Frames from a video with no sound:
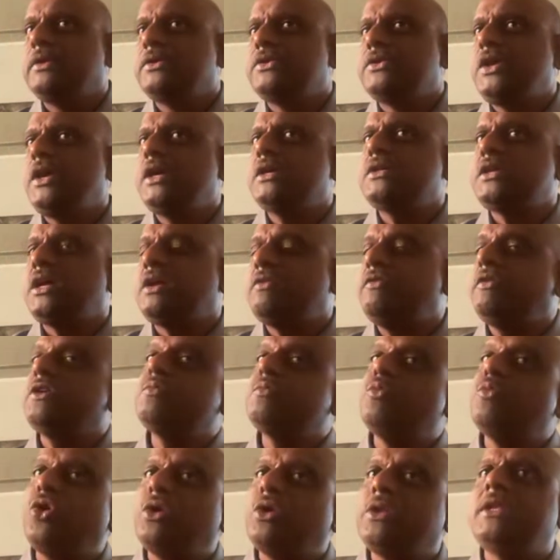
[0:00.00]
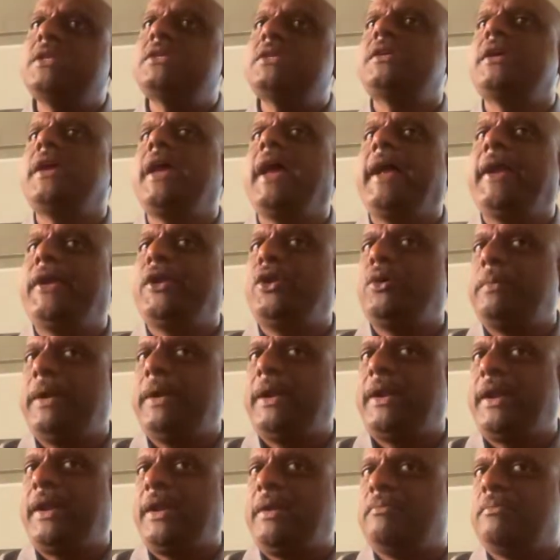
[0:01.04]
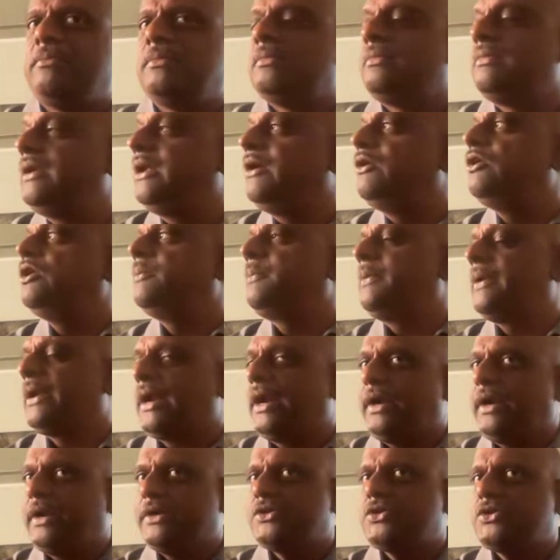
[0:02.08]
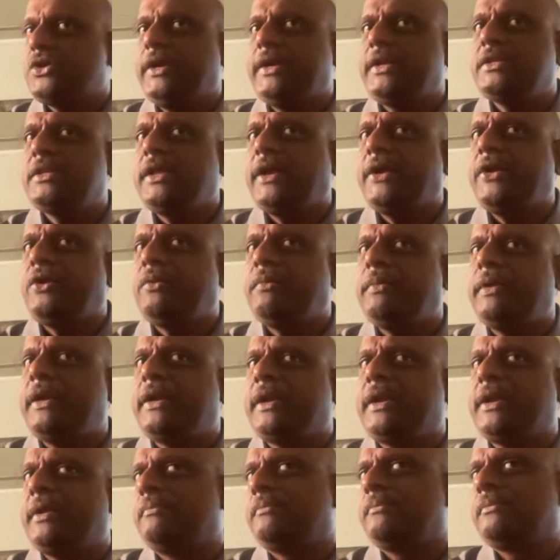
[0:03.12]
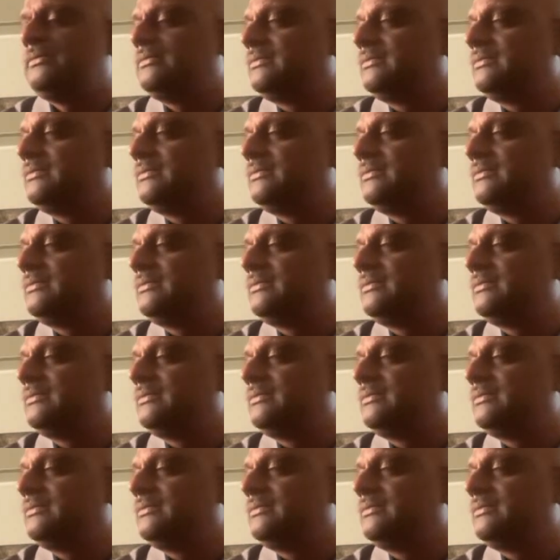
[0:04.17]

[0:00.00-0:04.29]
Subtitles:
CA cervix more than CA endometrium. Developed countries, it is the endometrium.